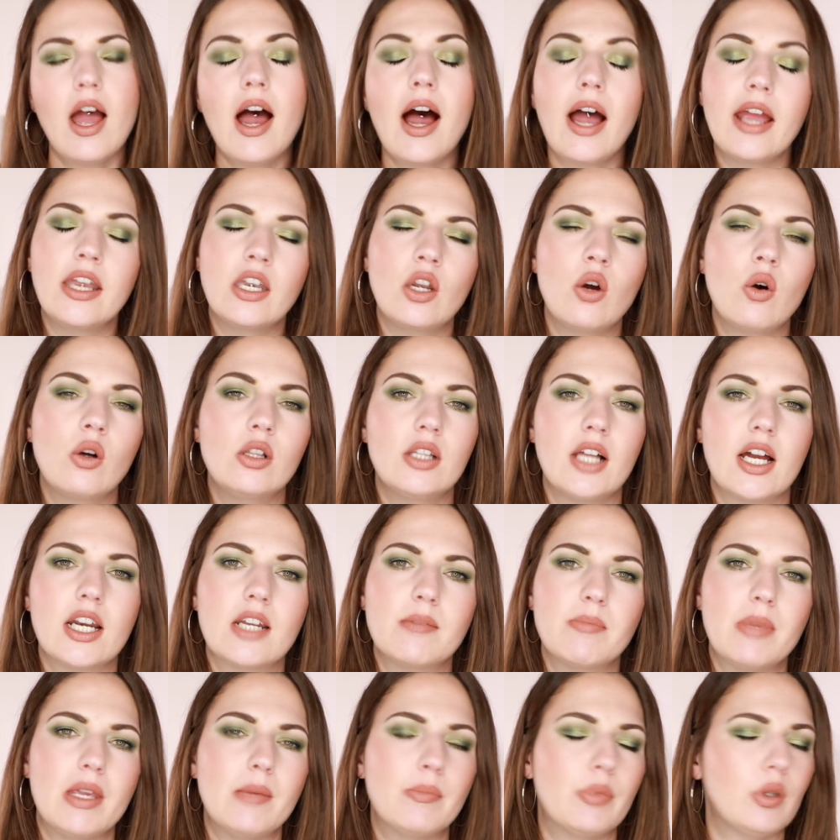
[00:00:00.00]
I know a lot
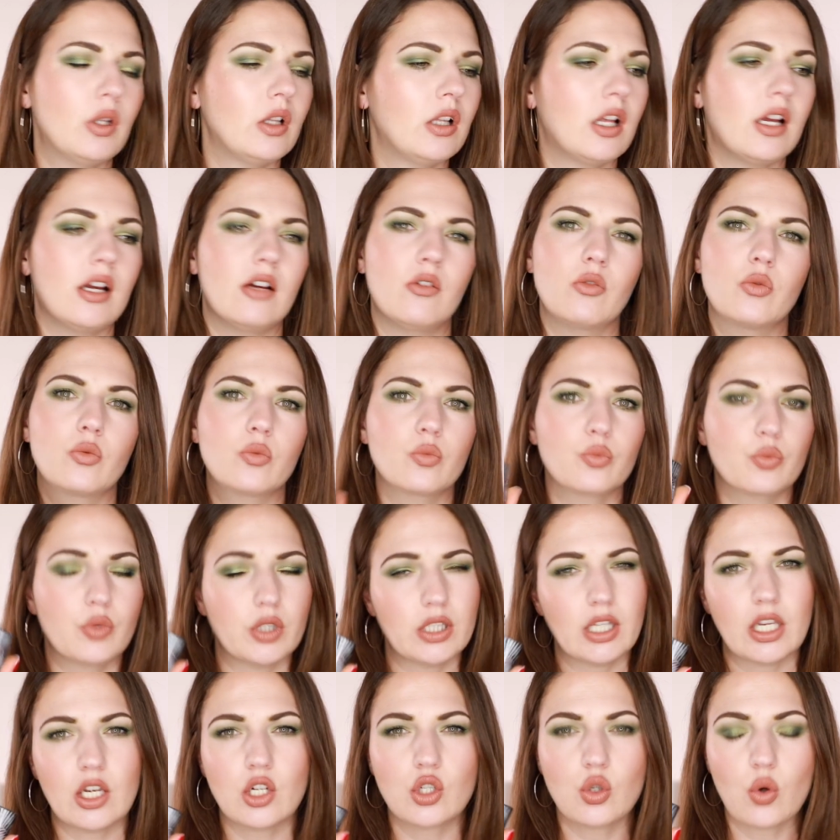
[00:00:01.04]
of people
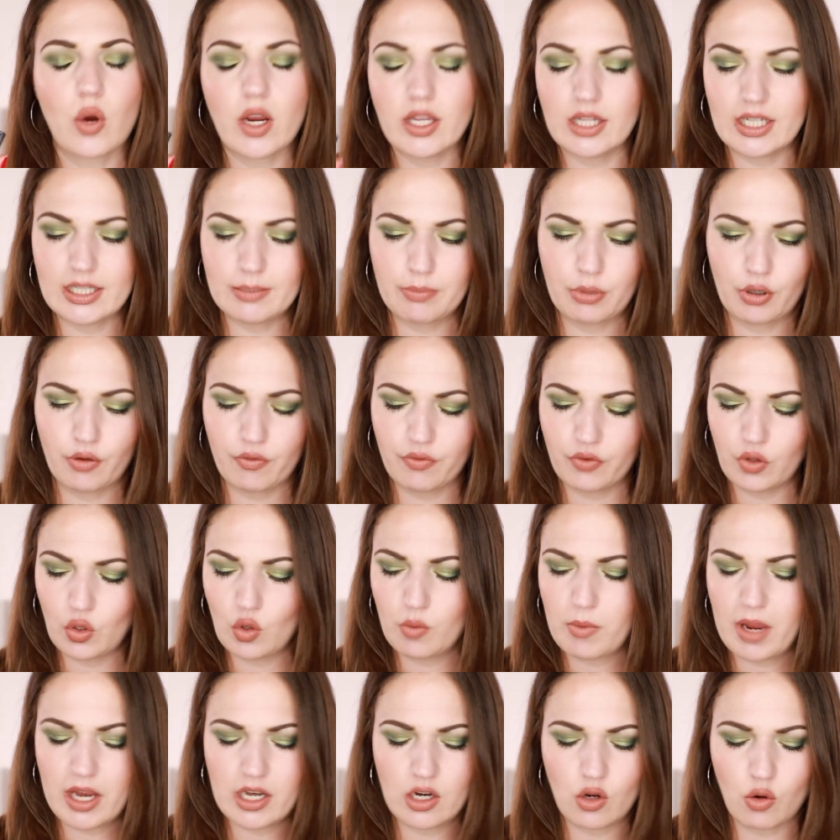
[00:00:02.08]
really enjoy this
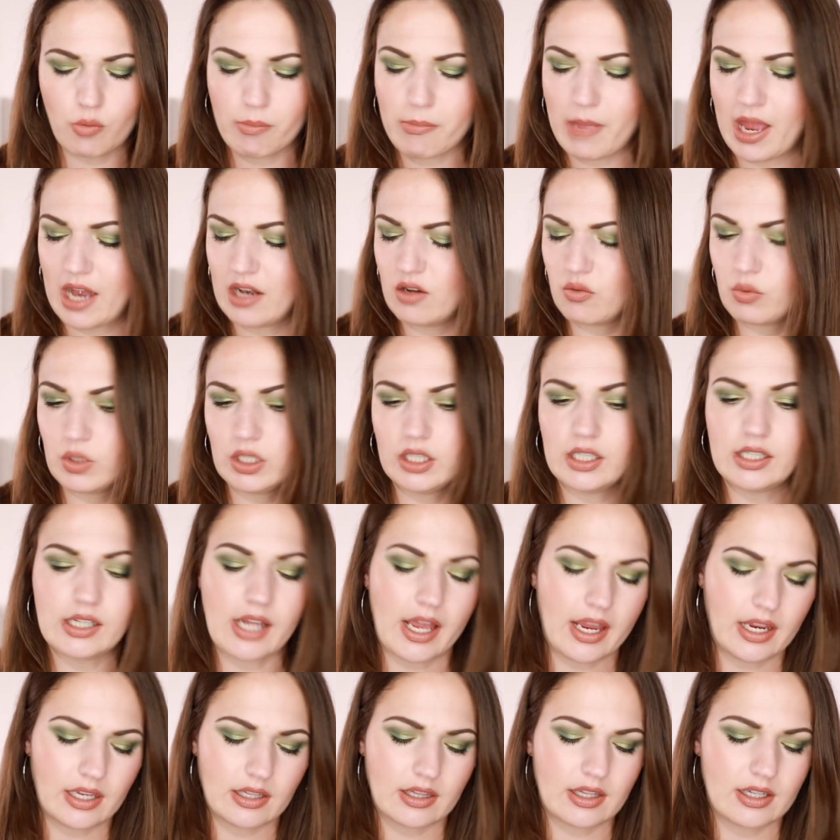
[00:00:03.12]
perfume. I know men really
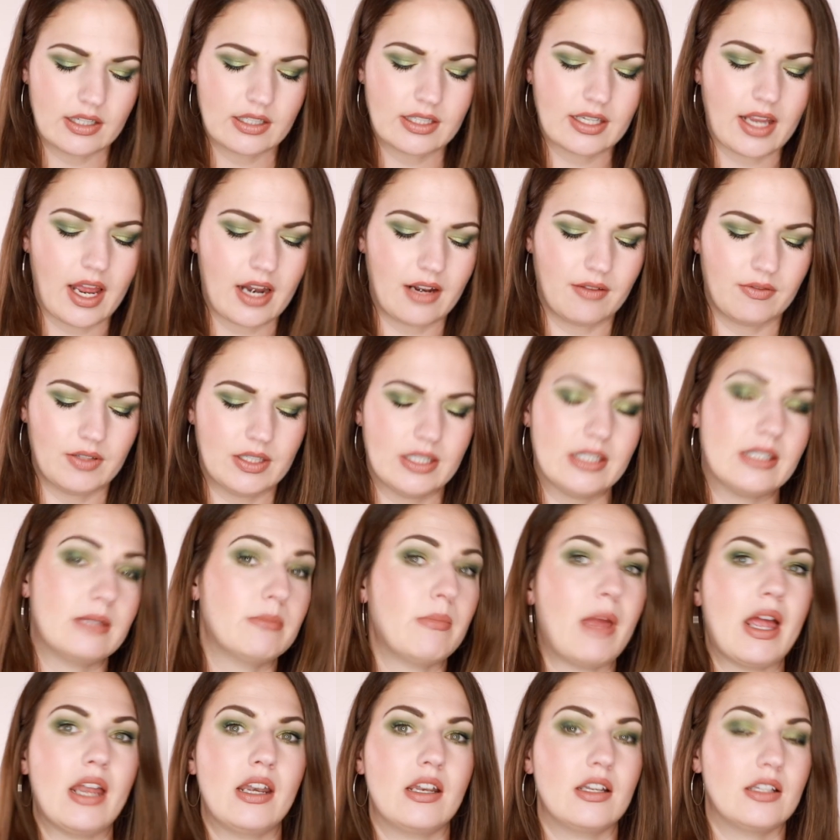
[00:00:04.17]
like this kind of
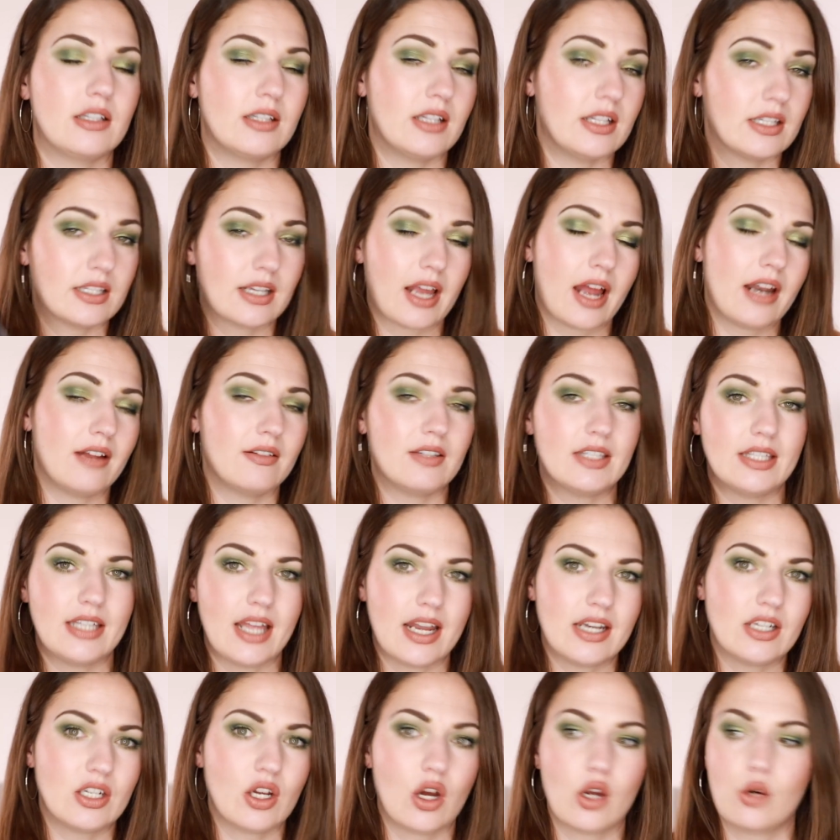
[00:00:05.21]

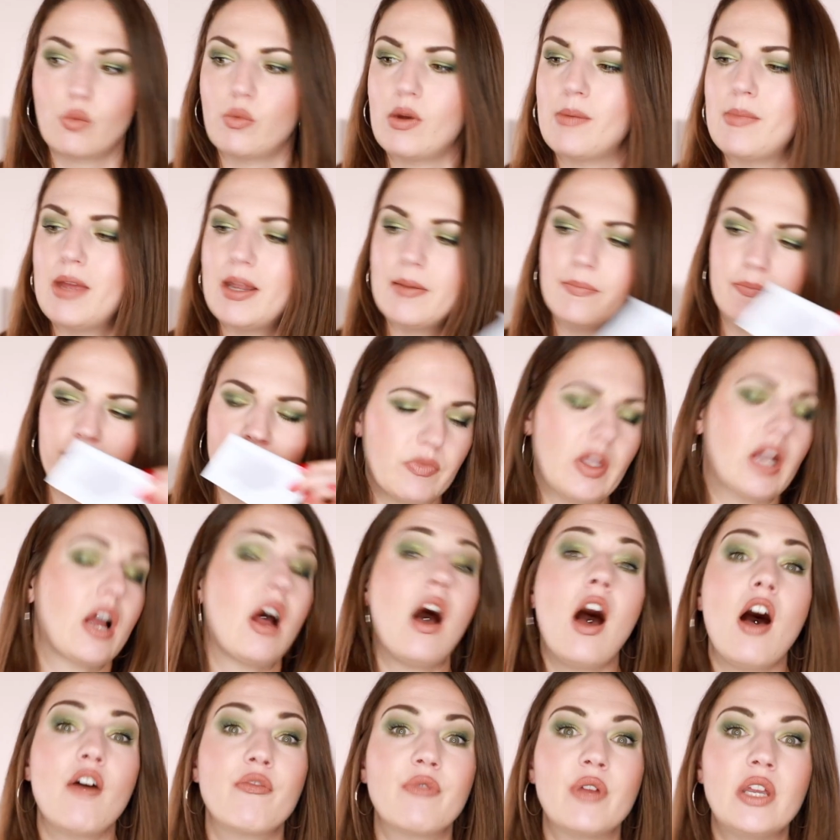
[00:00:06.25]
scent on women. The
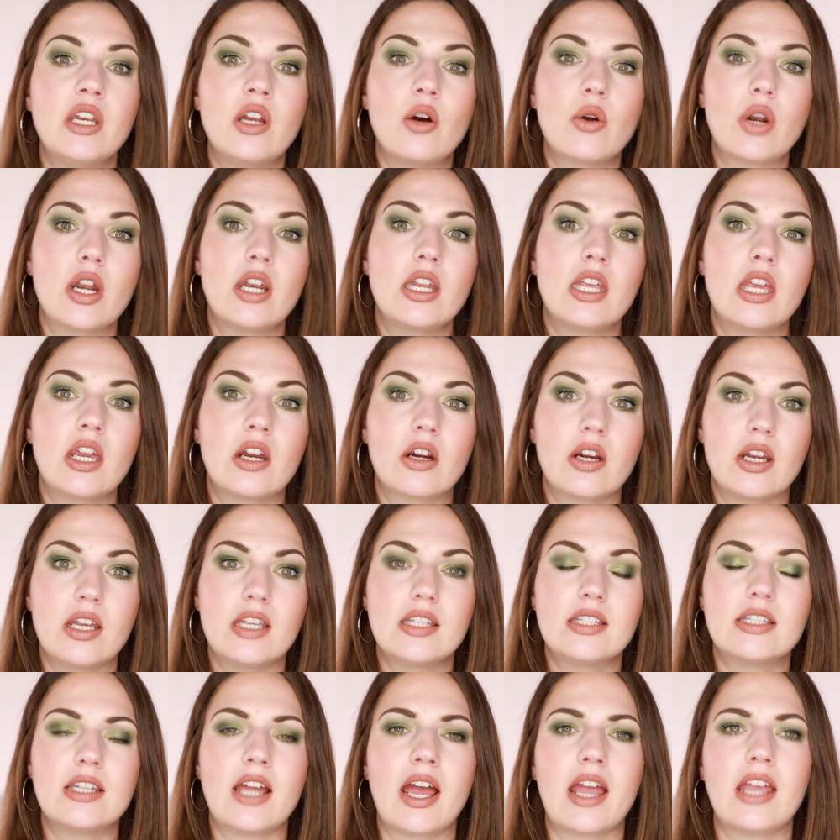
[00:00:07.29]
coffee note in here
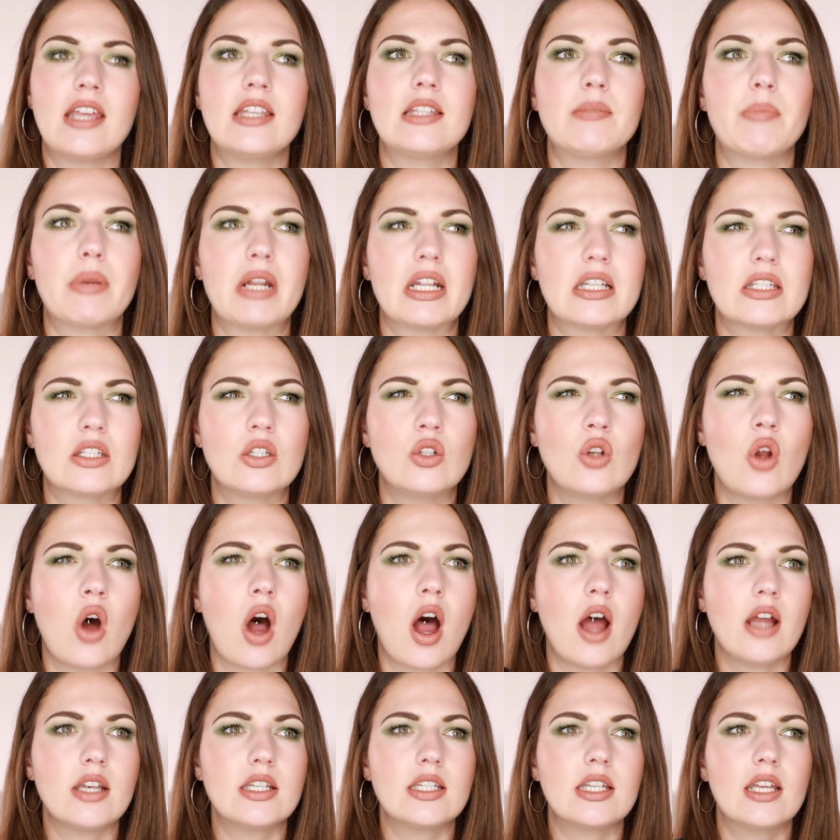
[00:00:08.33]
is nice, but it's
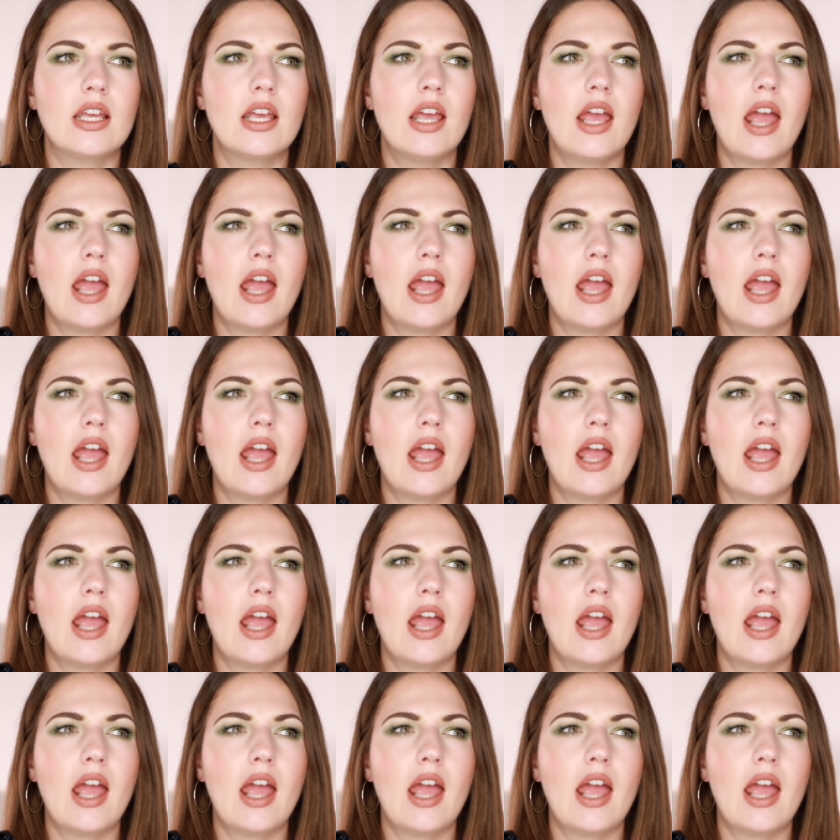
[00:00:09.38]
not